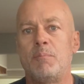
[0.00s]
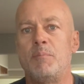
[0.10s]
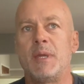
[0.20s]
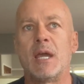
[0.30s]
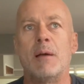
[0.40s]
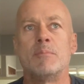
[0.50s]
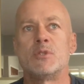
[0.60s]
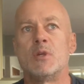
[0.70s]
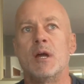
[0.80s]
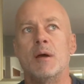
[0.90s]

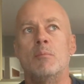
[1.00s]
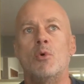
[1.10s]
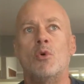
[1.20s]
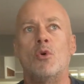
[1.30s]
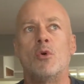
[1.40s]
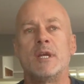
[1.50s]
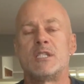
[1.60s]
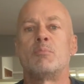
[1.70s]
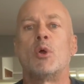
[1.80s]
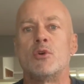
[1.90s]
becomes a more
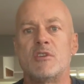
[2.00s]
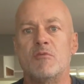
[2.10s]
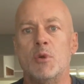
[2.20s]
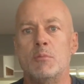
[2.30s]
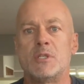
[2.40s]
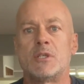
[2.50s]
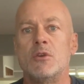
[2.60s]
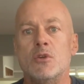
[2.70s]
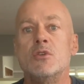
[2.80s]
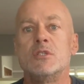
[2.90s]
explosive movement. So
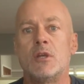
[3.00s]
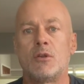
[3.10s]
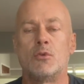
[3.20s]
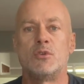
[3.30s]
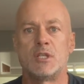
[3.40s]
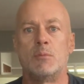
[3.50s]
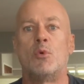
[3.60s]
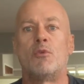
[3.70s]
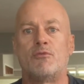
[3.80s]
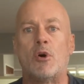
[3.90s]
using your glutes in a
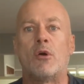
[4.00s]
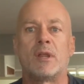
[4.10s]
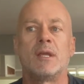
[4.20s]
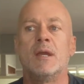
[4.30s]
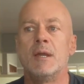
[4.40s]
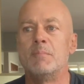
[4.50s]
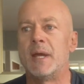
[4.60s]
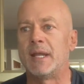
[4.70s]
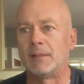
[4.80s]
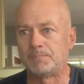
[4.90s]
more firing
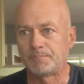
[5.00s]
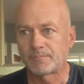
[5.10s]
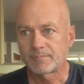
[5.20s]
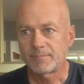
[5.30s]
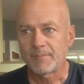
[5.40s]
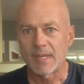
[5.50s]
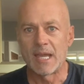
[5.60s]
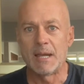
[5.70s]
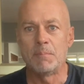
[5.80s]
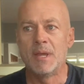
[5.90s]
manner.
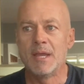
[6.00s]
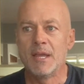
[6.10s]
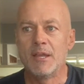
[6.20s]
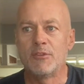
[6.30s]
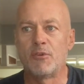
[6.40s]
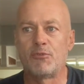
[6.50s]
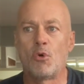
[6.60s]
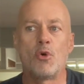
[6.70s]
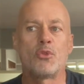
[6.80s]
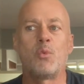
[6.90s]
The
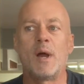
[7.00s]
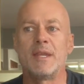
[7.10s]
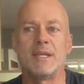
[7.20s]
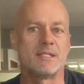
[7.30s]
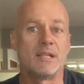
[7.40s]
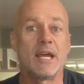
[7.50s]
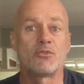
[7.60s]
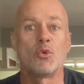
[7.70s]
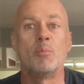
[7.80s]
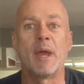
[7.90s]
fourth one is
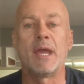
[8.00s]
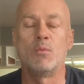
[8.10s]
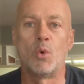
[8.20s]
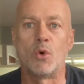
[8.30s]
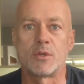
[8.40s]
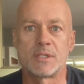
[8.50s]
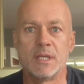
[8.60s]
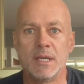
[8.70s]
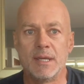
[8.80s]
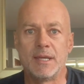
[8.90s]
lateral band walks.
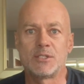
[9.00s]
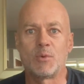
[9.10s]
It's